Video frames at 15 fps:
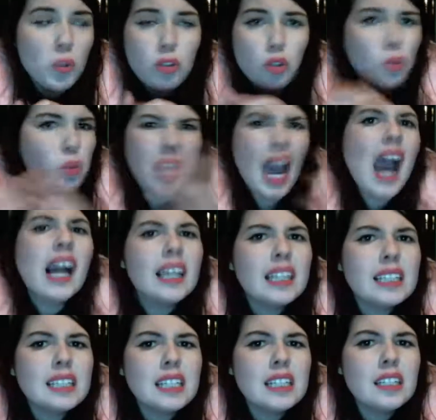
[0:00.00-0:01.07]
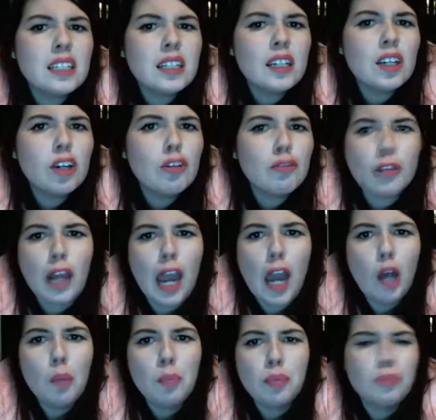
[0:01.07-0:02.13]
too talented for
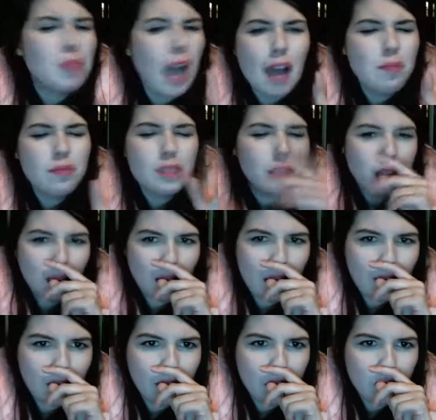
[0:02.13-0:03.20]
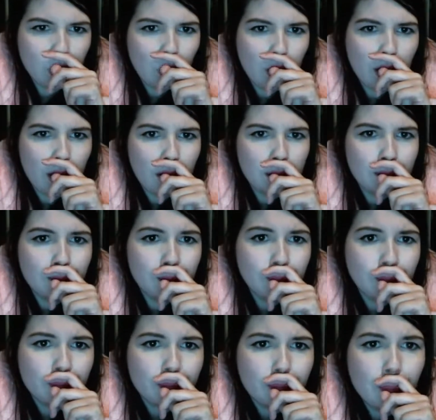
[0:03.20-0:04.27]
help. I'm still not really sure. I
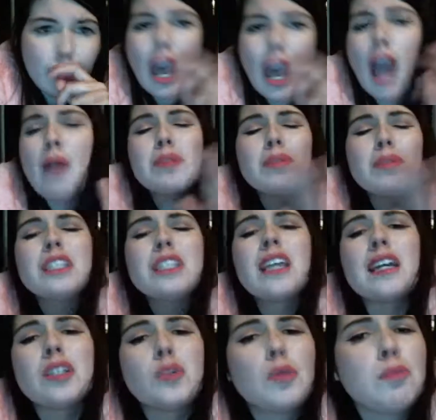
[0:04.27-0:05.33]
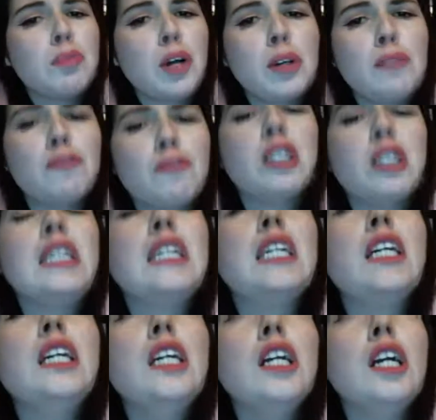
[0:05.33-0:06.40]
was obsessed with Brody for
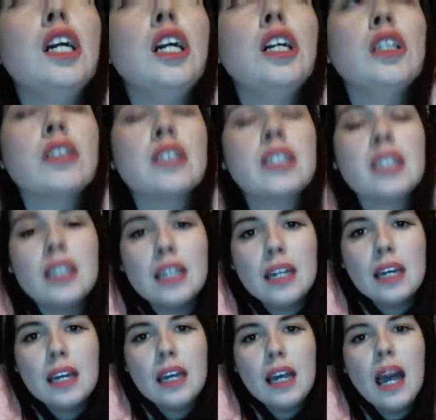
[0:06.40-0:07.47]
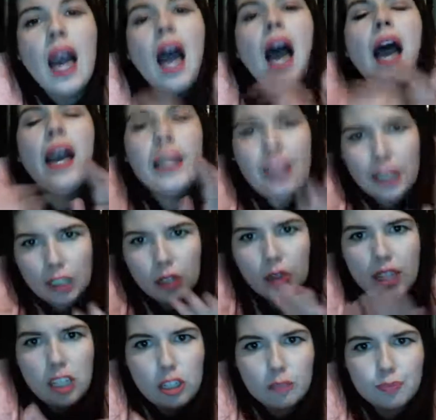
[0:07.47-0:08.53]
years, and I knew
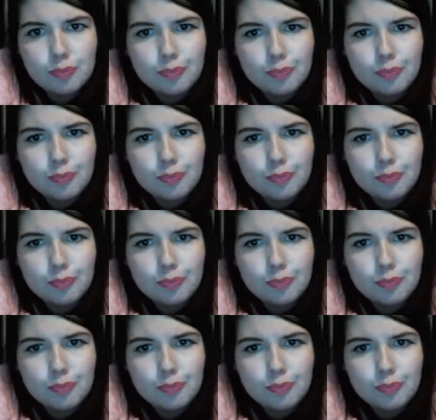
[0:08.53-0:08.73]
he knew.